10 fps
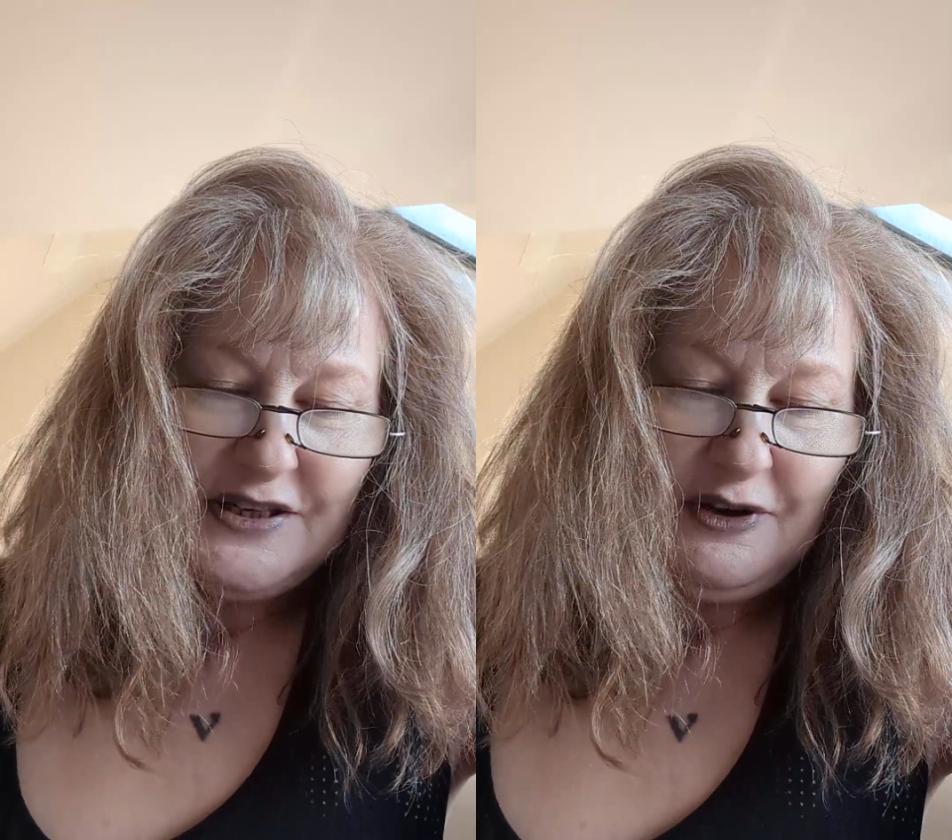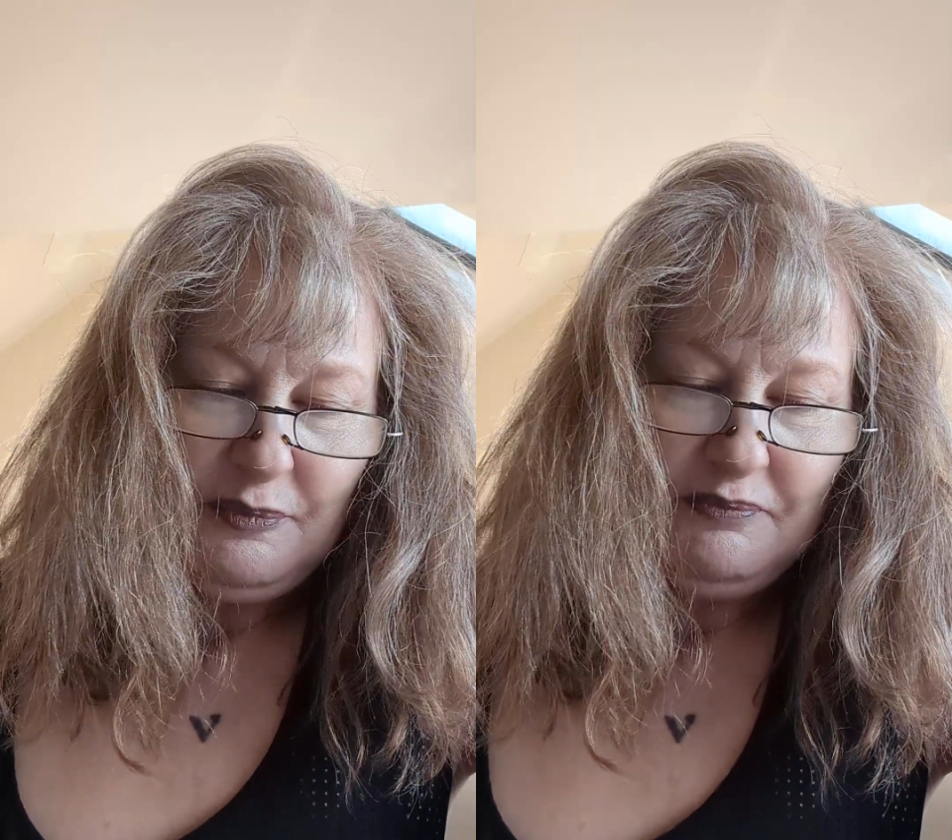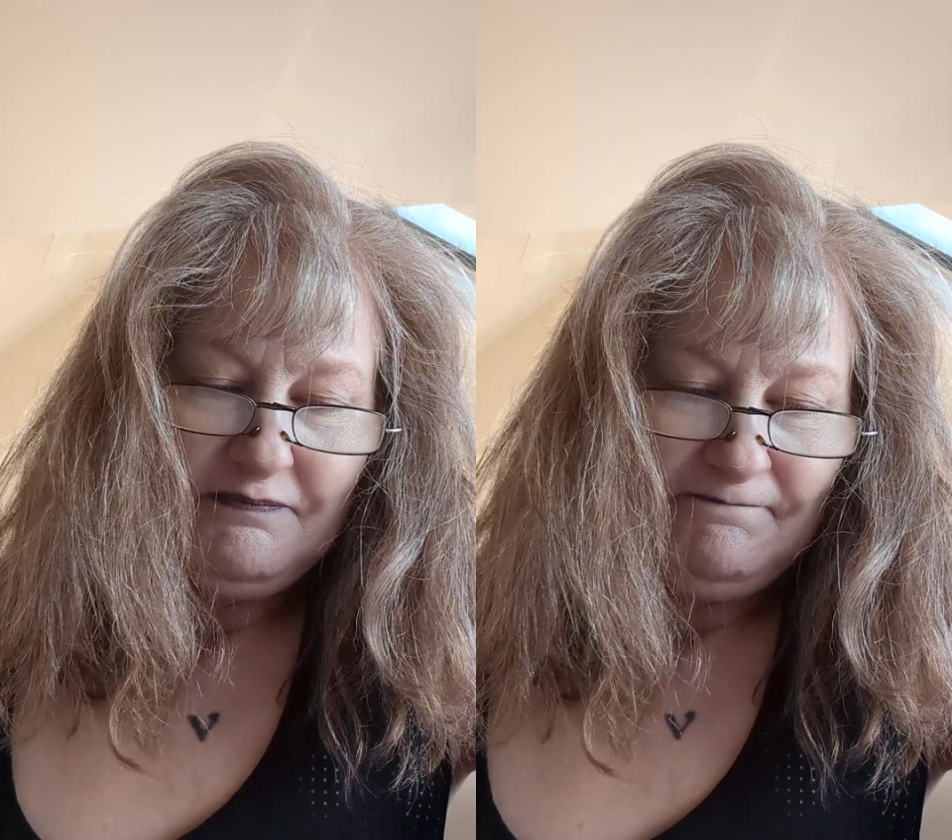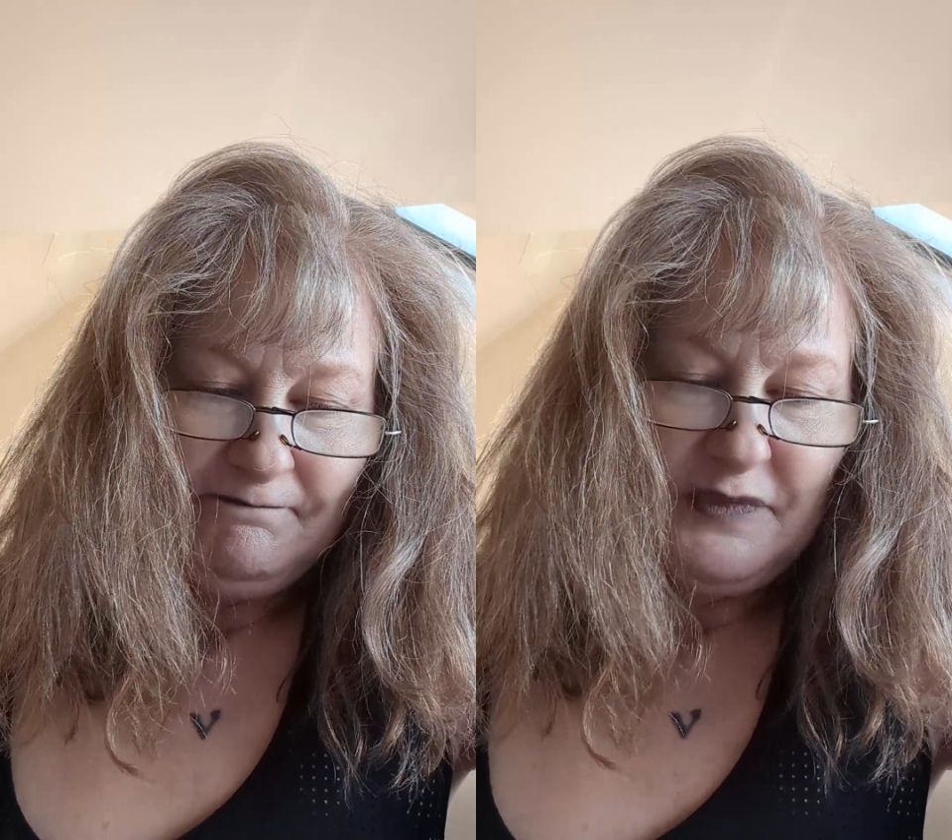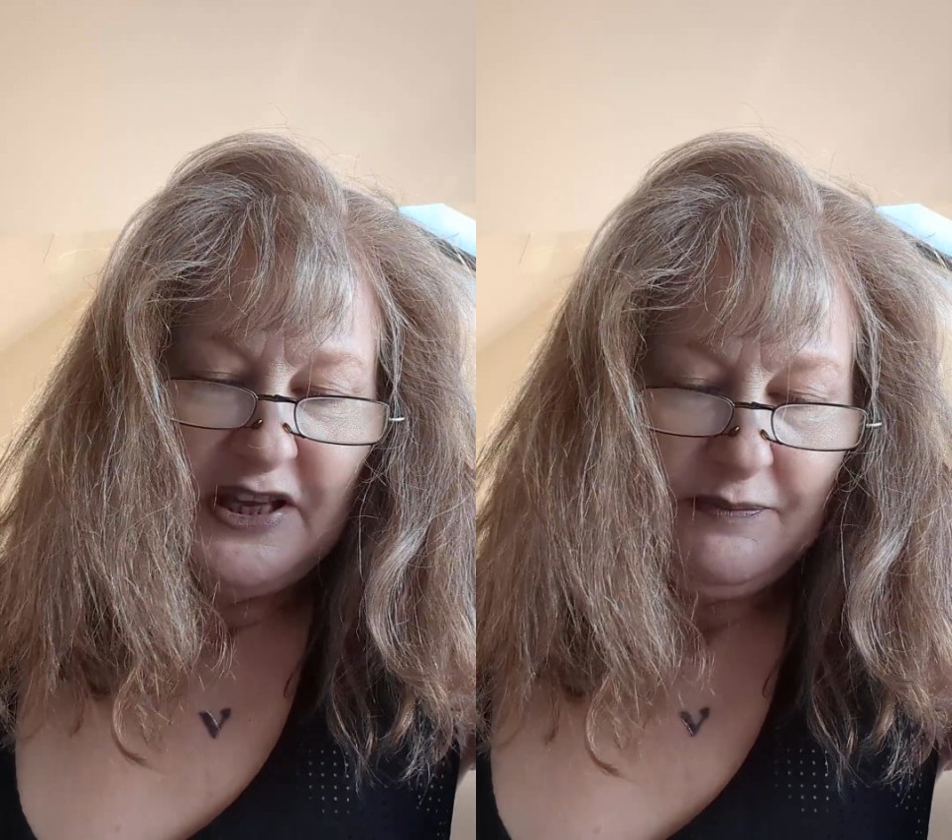So it
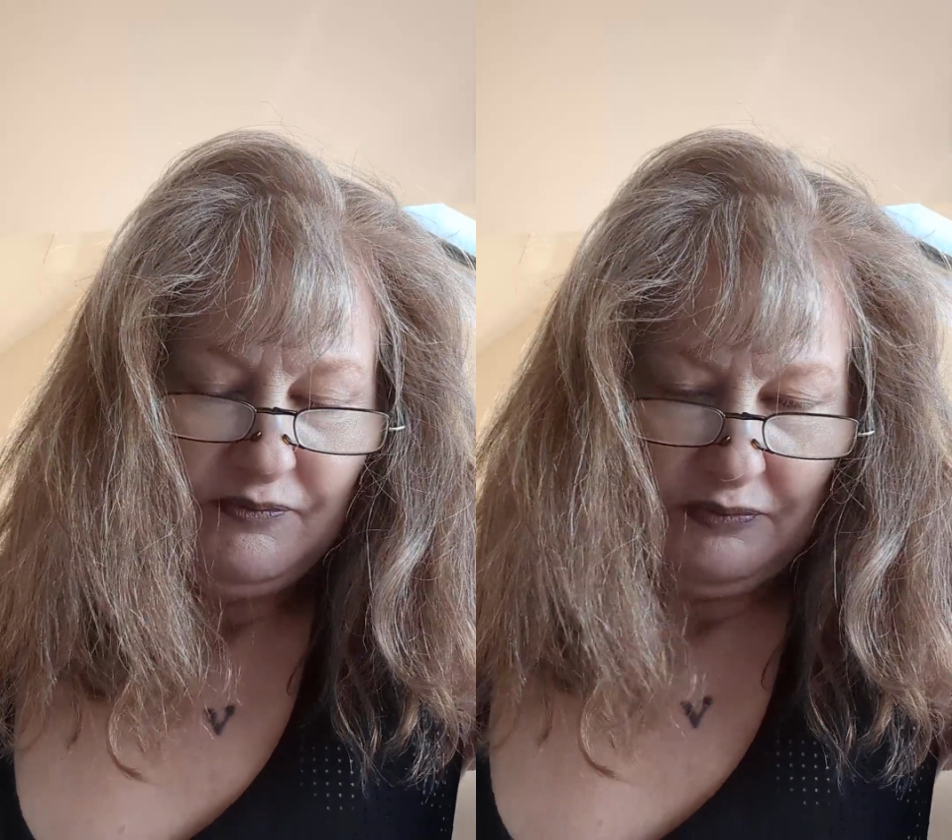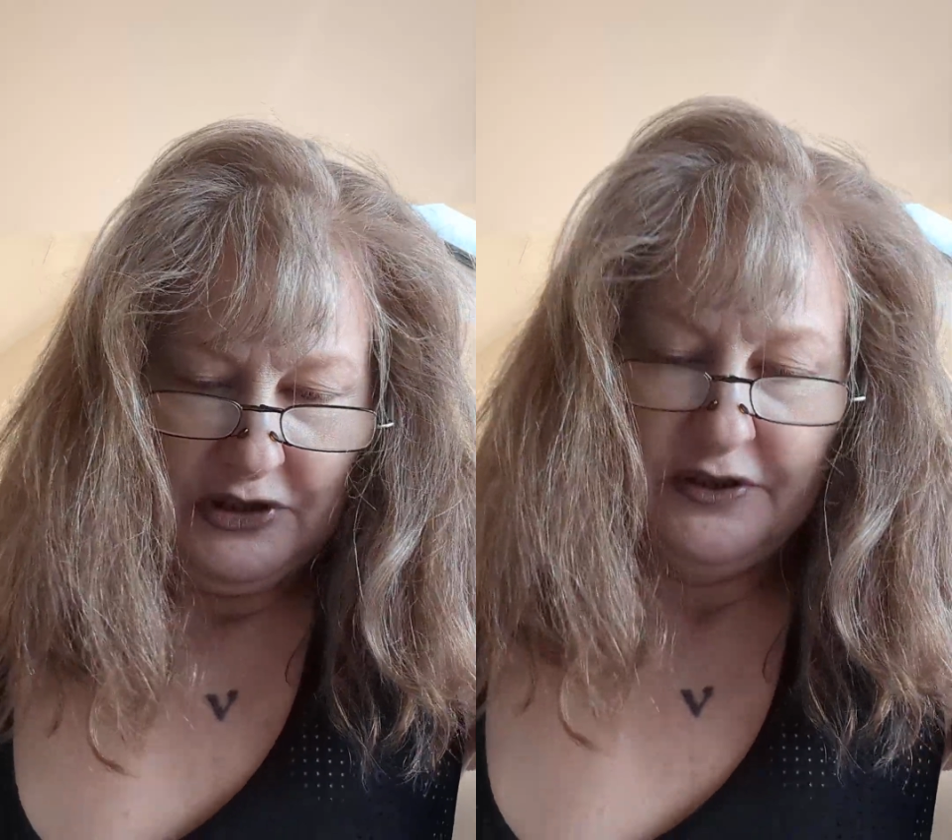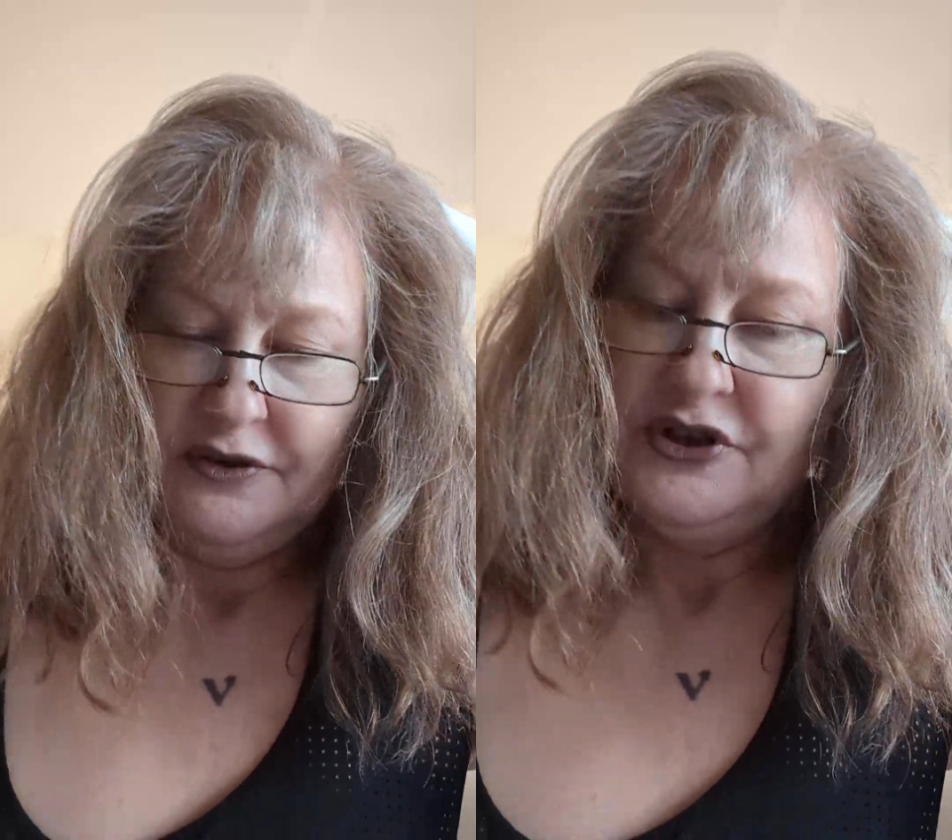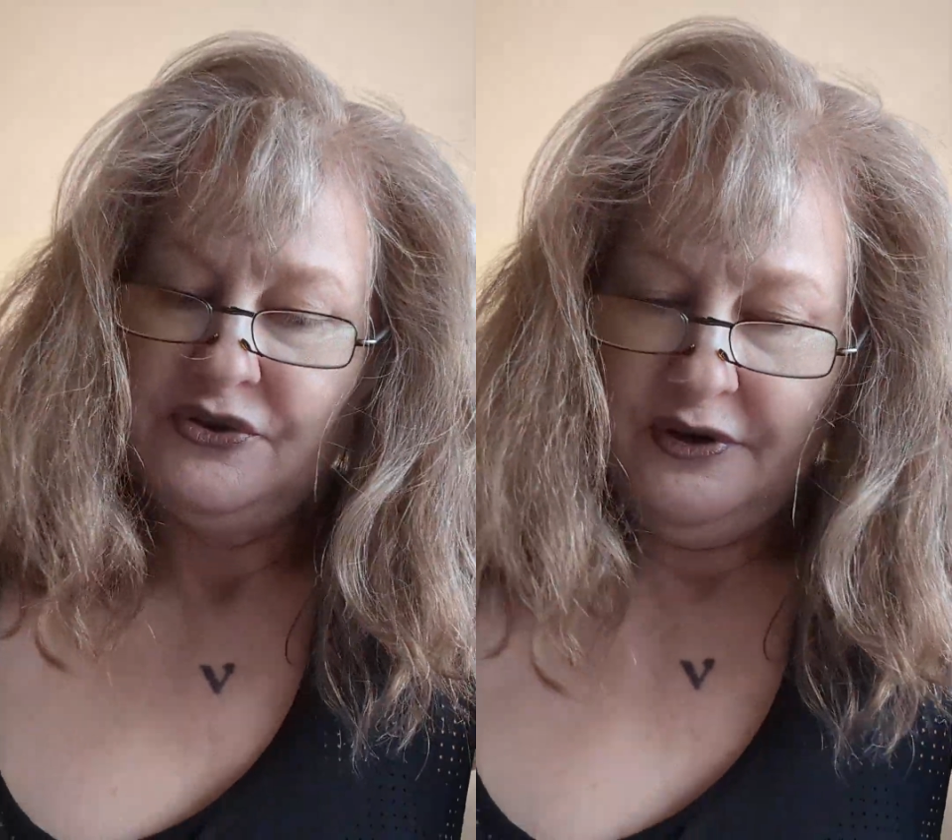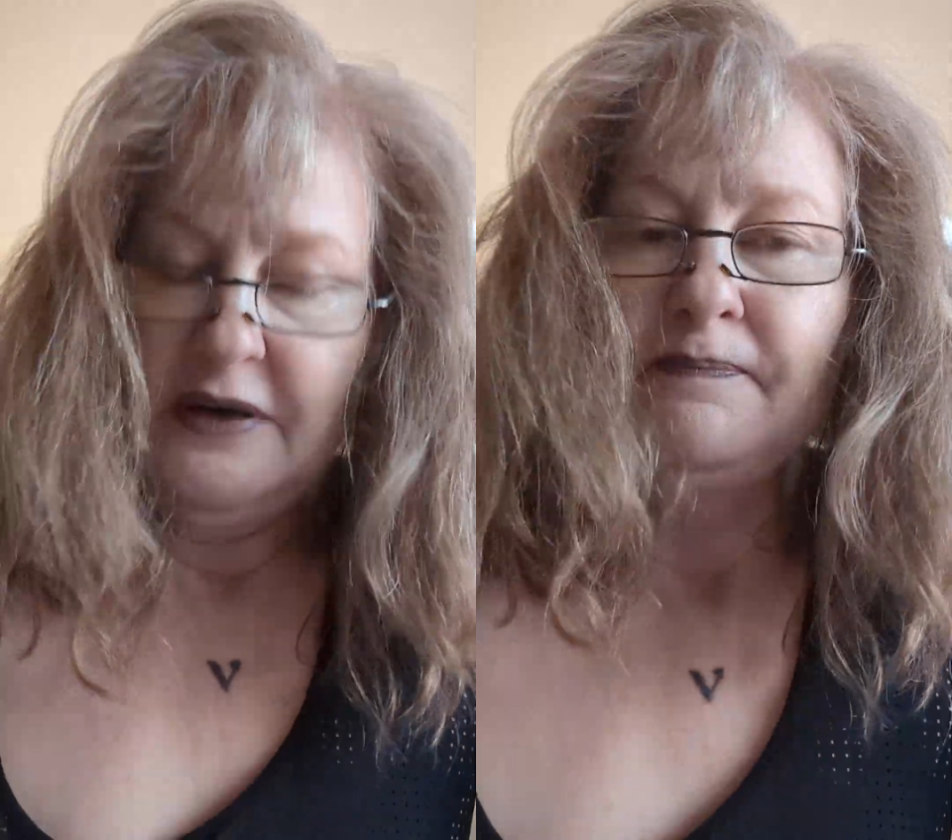became clear in the
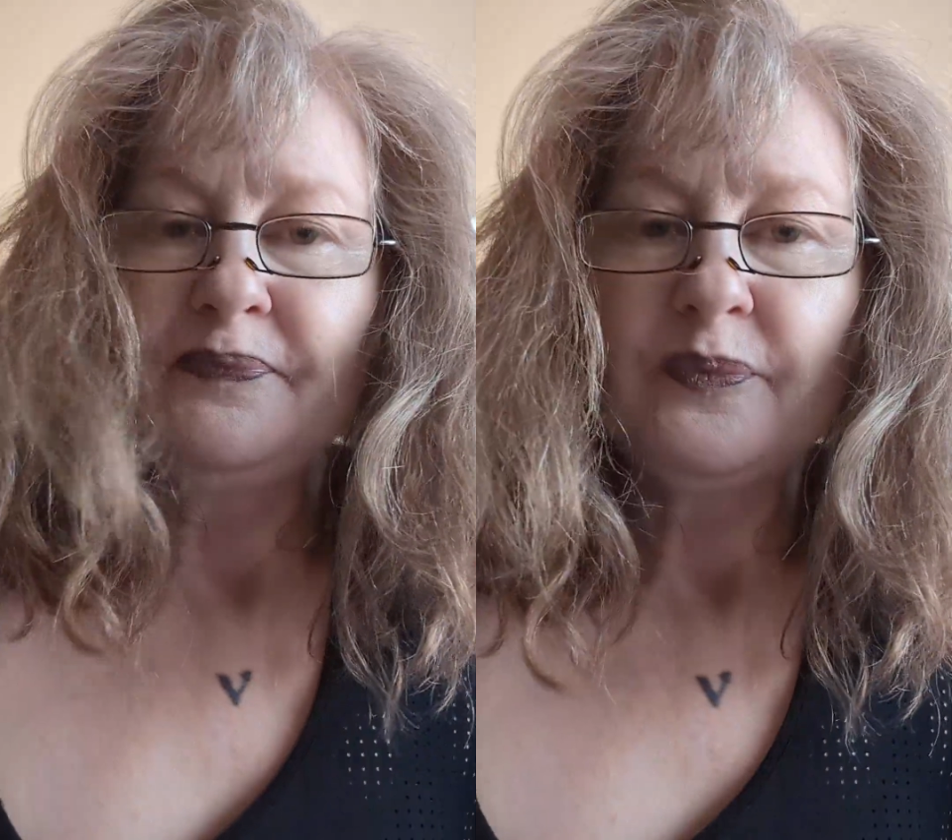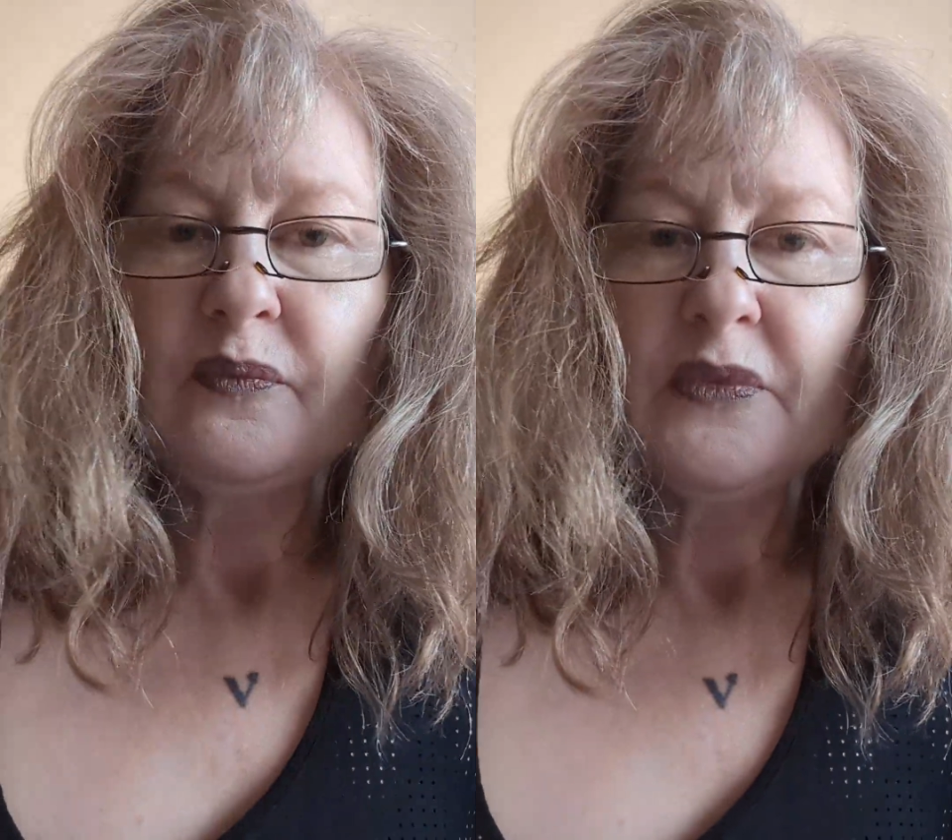dream